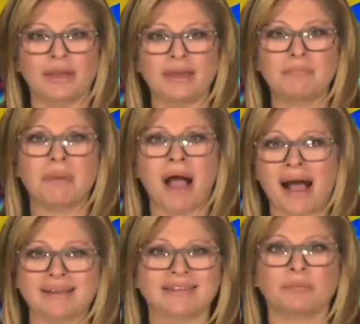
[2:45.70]

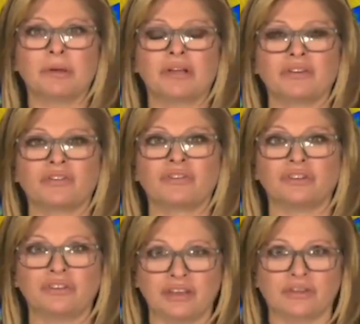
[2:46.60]
impossible
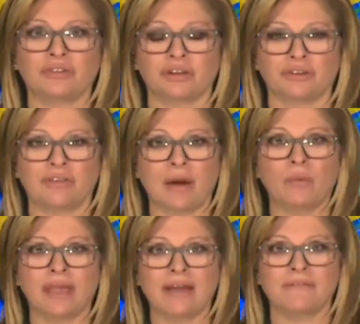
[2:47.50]
statistics that
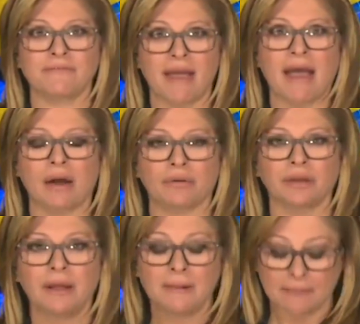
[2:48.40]
we have
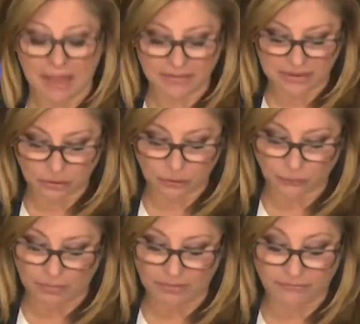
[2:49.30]
found. And this is
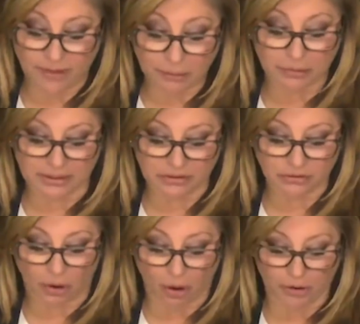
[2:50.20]
from the
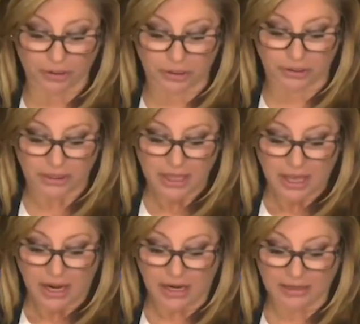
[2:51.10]
Federalist article.
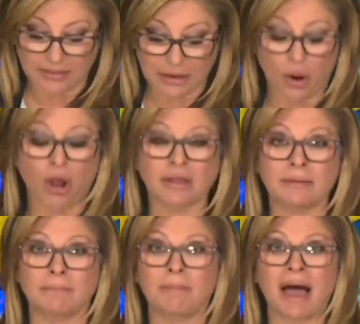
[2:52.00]
They call
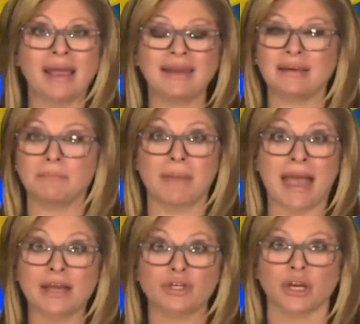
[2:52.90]
it Biden
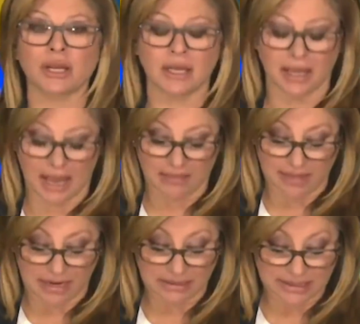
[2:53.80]
magic,
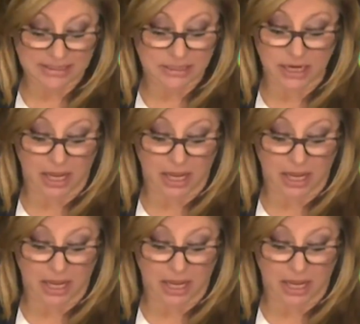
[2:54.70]
and they list